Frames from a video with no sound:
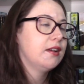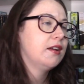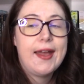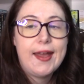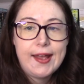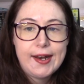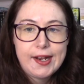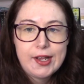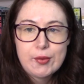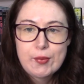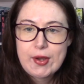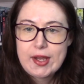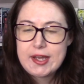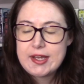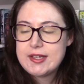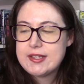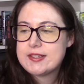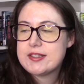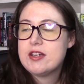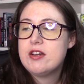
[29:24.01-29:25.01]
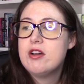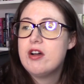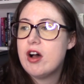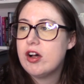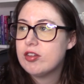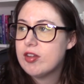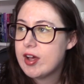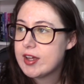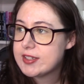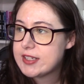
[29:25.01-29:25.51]
Anyways, a
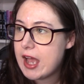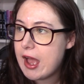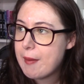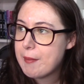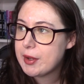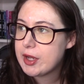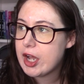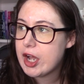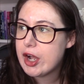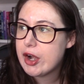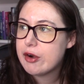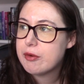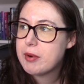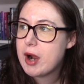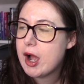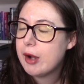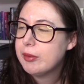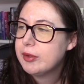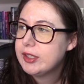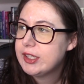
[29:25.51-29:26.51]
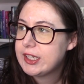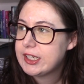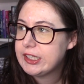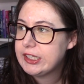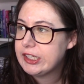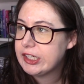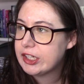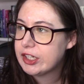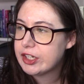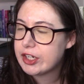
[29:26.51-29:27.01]
long time ago, probably like a
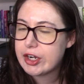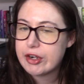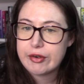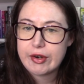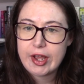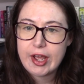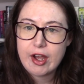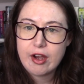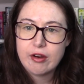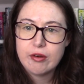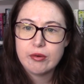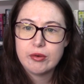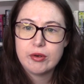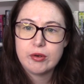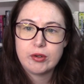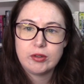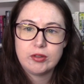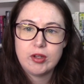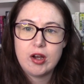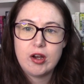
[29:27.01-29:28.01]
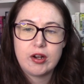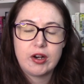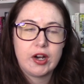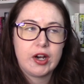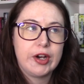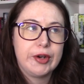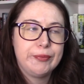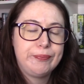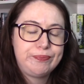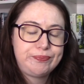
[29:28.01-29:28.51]
year ago now or
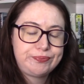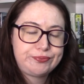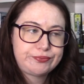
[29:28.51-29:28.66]
longer,